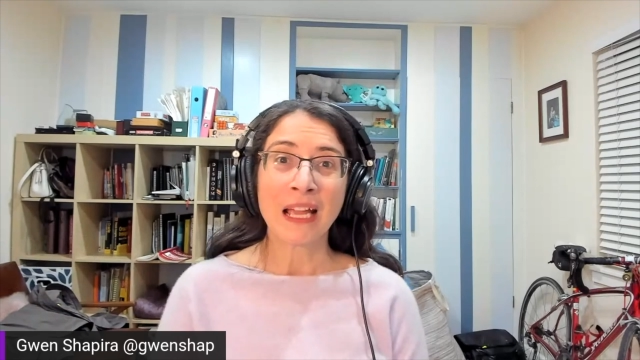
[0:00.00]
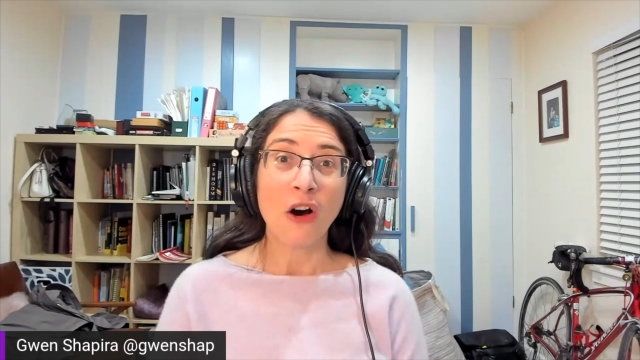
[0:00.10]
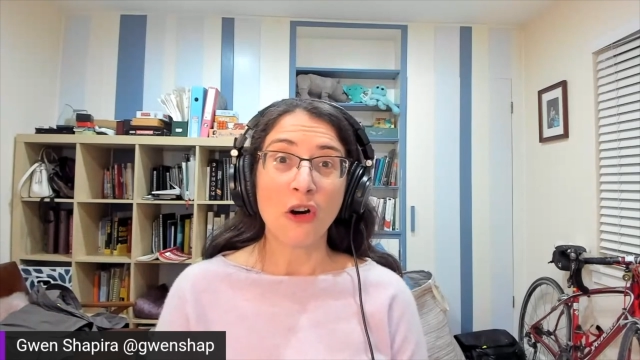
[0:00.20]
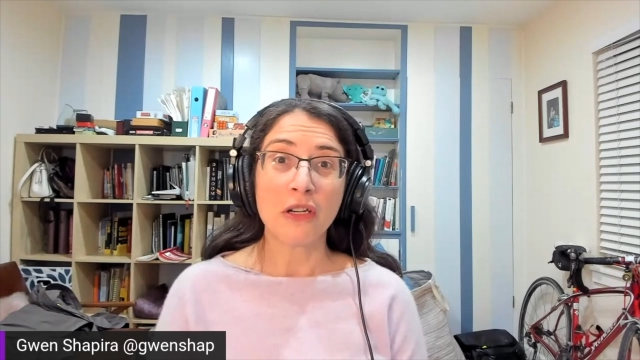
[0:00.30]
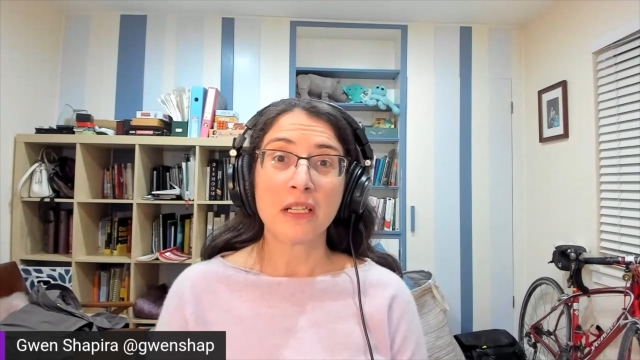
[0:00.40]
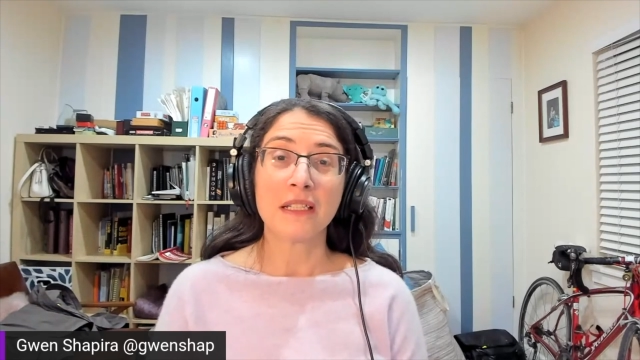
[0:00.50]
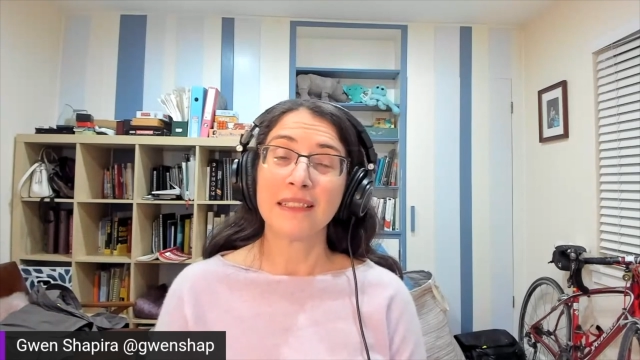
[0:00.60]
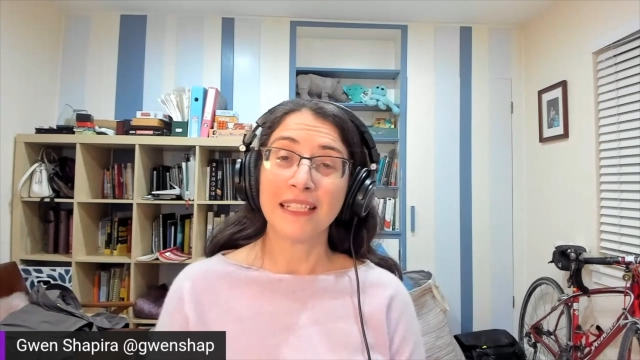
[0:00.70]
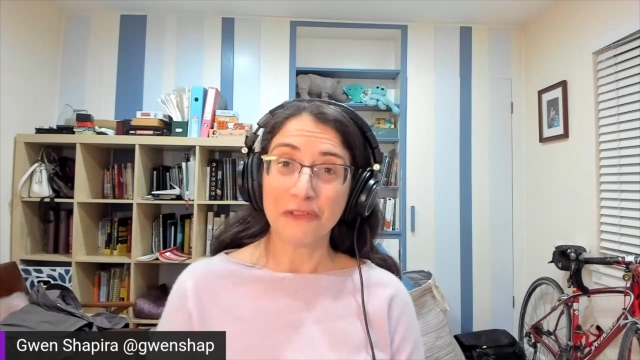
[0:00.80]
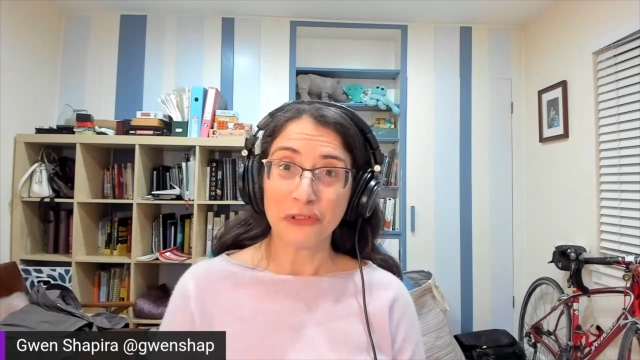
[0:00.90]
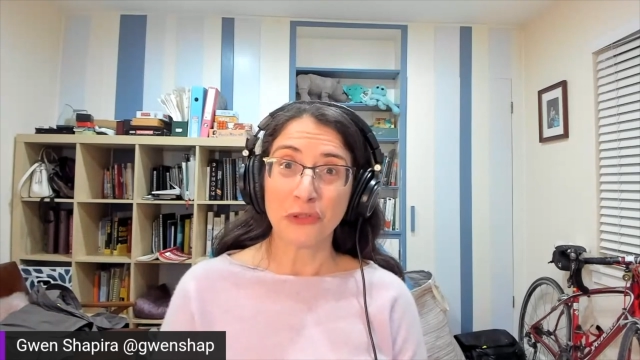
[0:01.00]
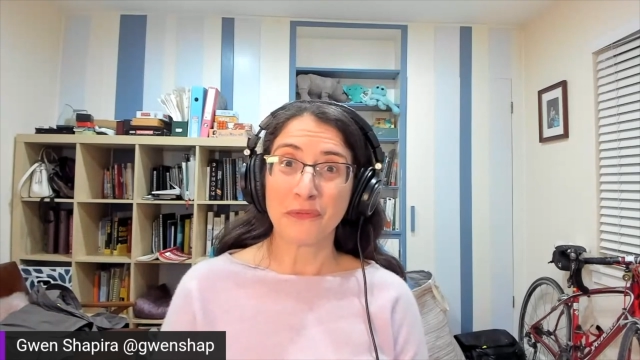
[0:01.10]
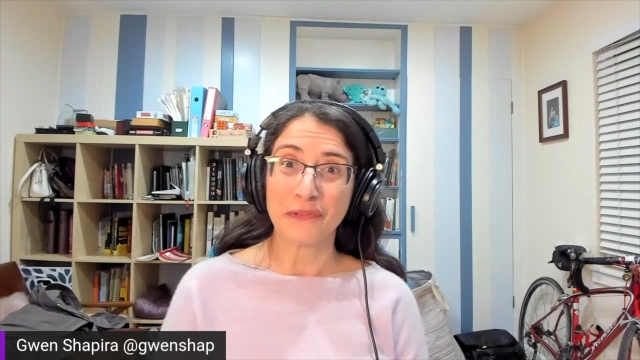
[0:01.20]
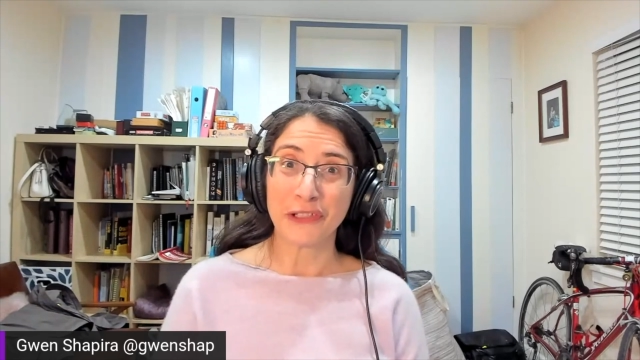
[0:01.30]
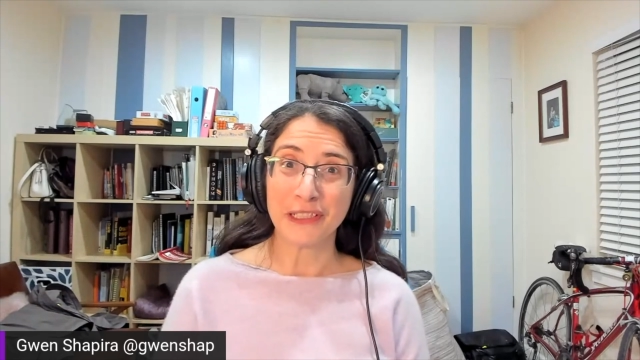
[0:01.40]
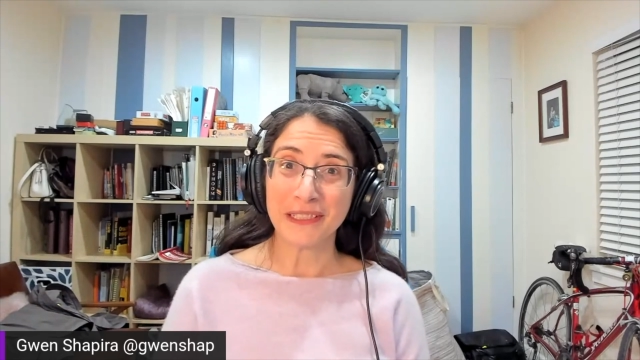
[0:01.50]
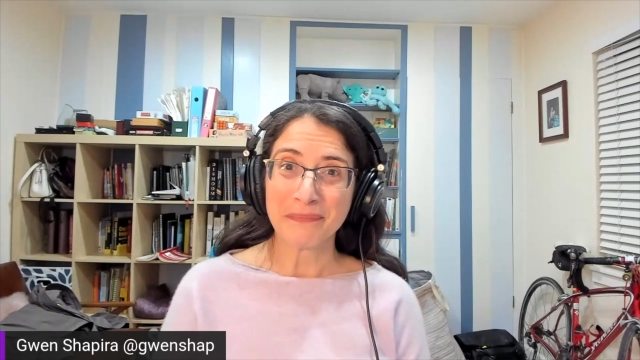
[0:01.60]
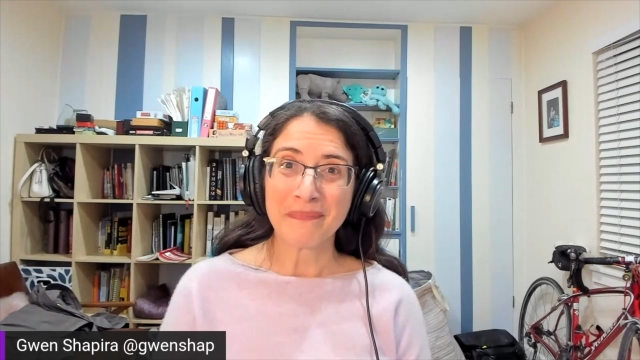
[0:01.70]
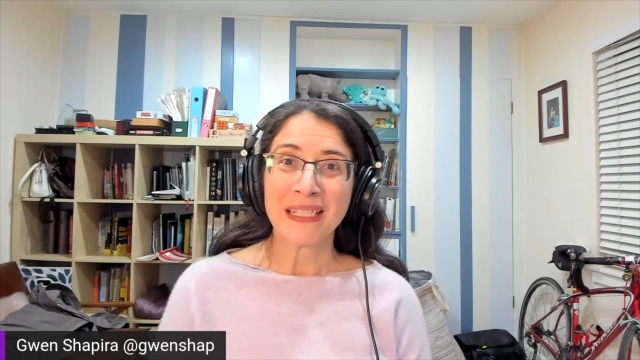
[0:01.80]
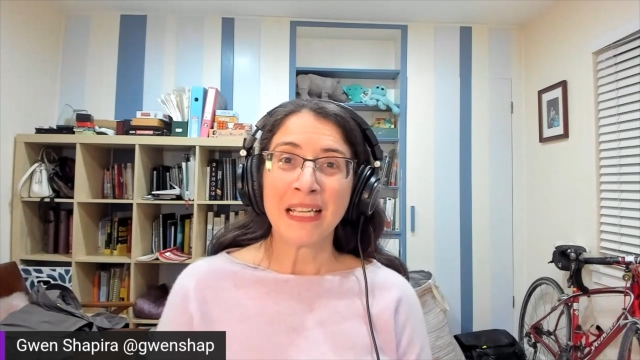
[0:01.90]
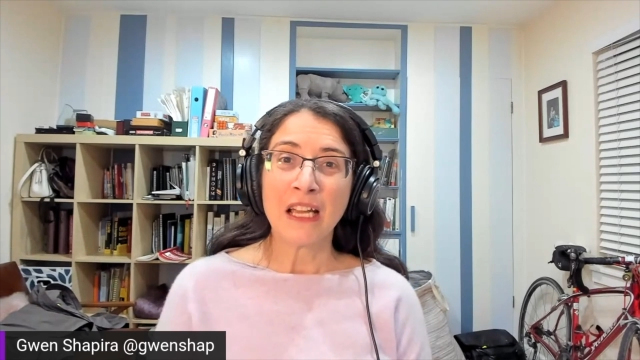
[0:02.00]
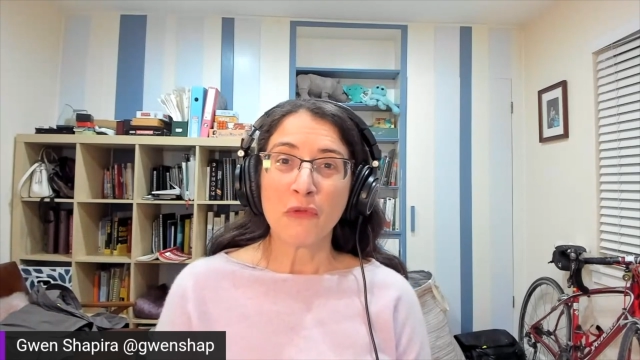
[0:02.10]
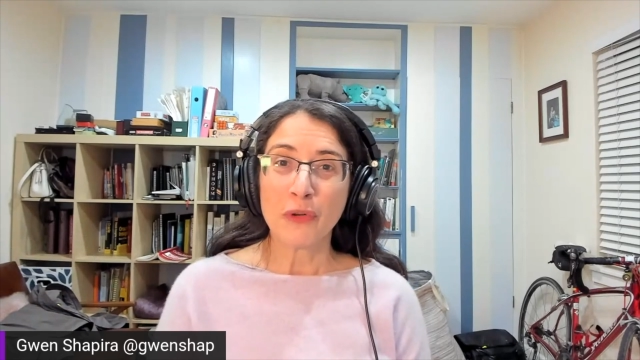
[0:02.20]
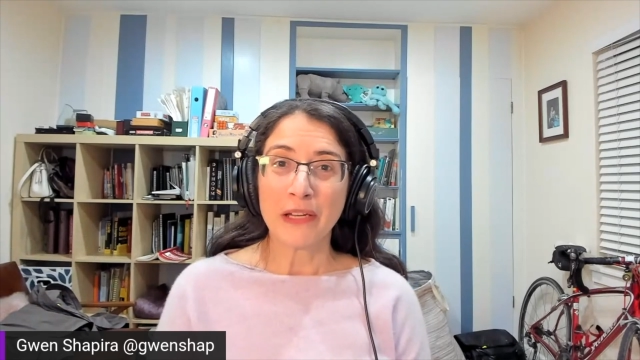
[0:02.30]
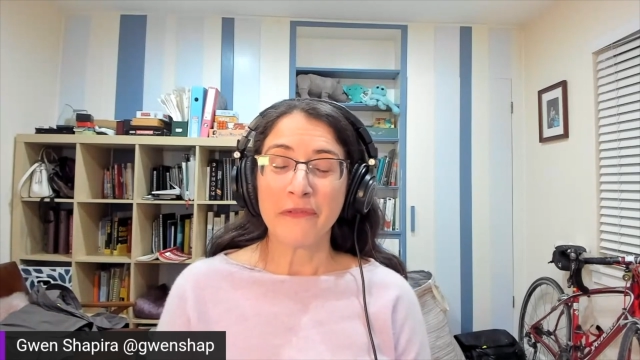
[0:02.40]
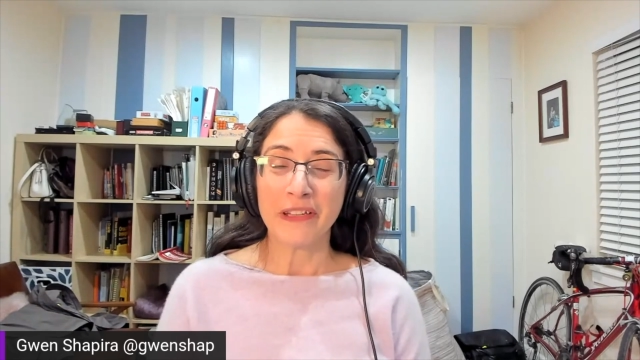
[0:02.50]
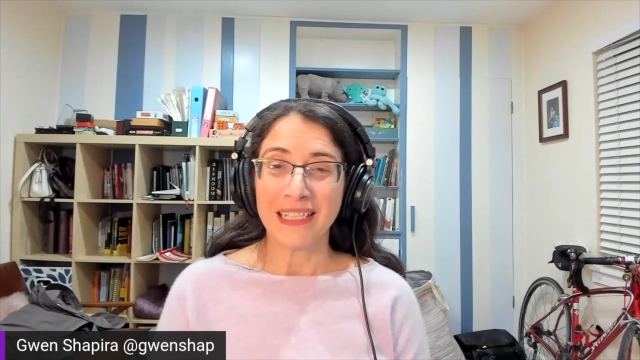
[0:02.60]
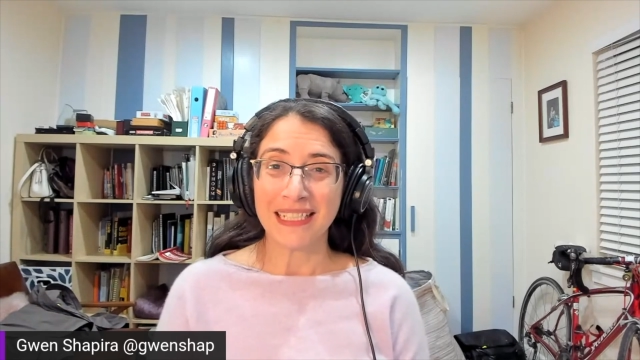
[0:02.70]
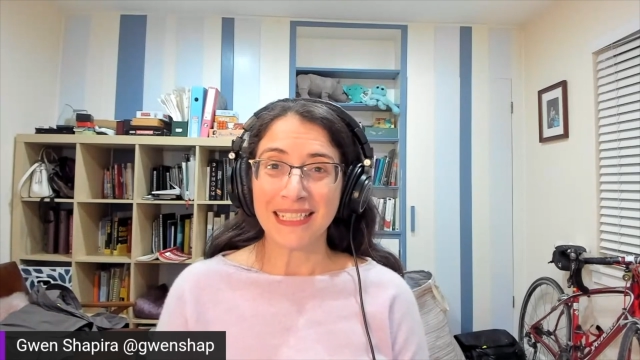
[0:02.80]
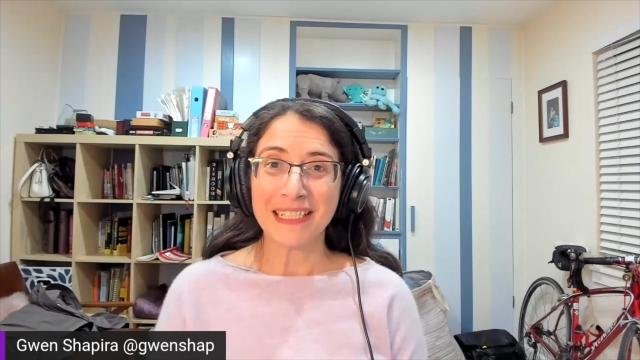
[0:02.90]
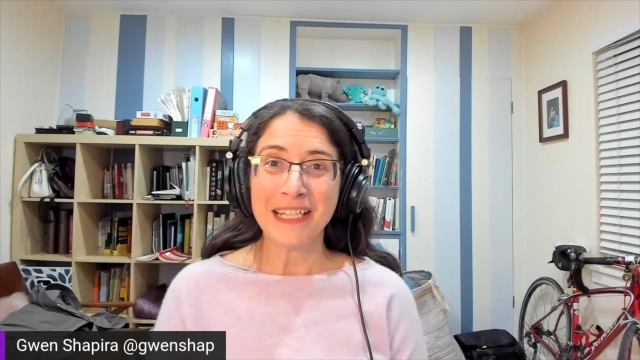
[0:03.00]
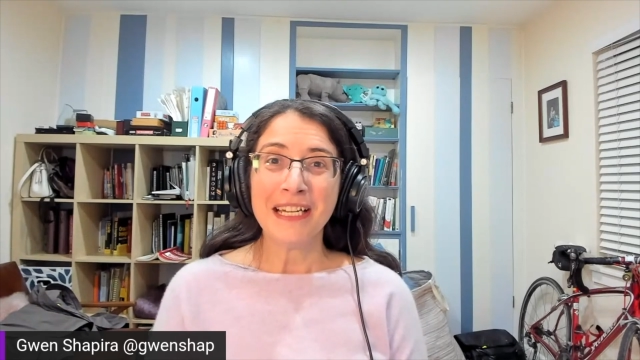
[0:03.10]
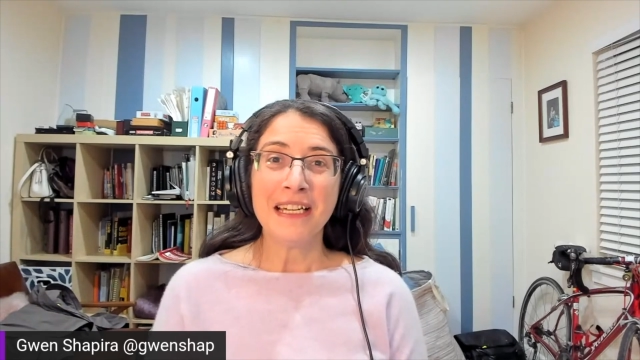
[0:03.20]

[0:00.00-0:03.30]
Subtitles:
On the YouTube front, we have added